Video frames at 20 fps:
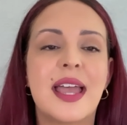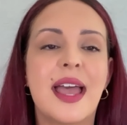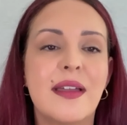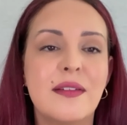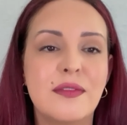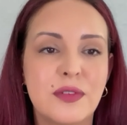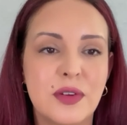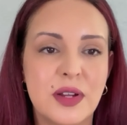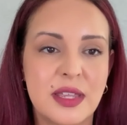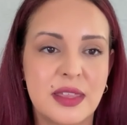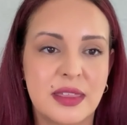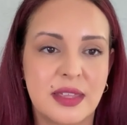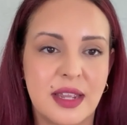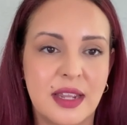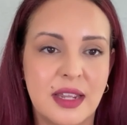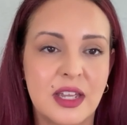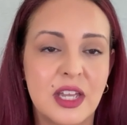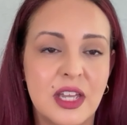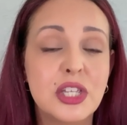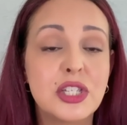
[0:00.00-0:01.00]

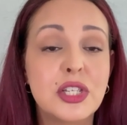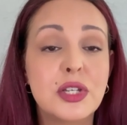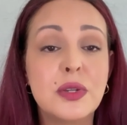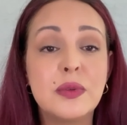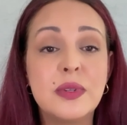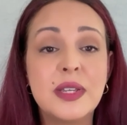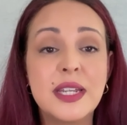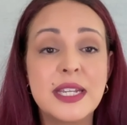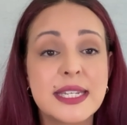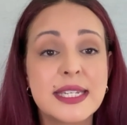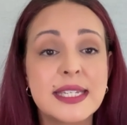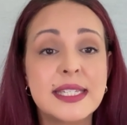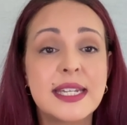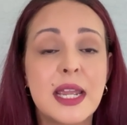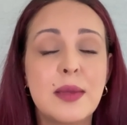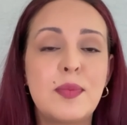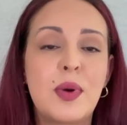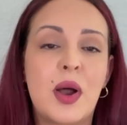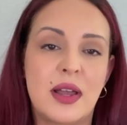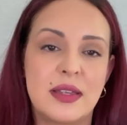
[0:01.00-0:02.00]
everything, so you need to
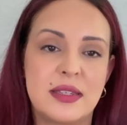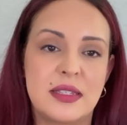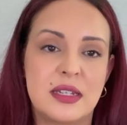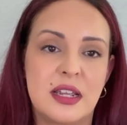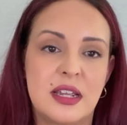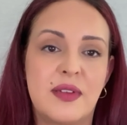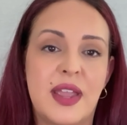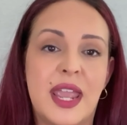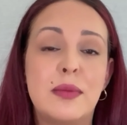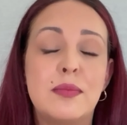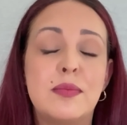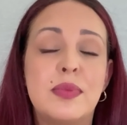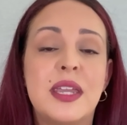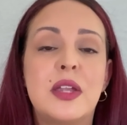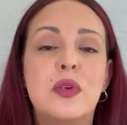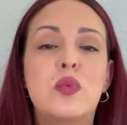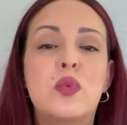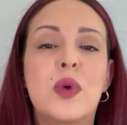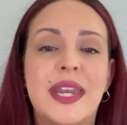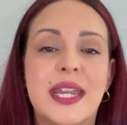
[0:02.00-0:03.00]
stay positive and
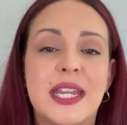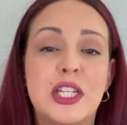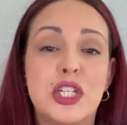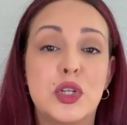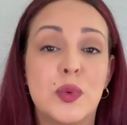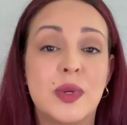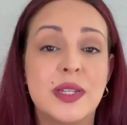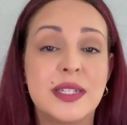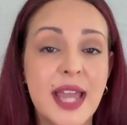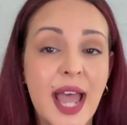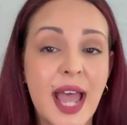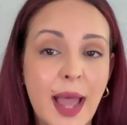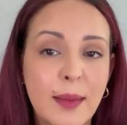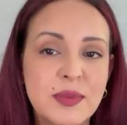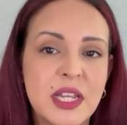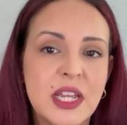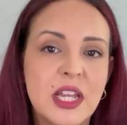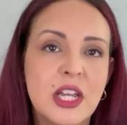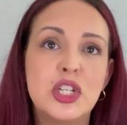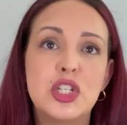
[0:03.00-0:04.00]
be ready to
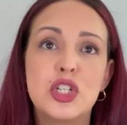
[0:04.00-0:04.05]
adapt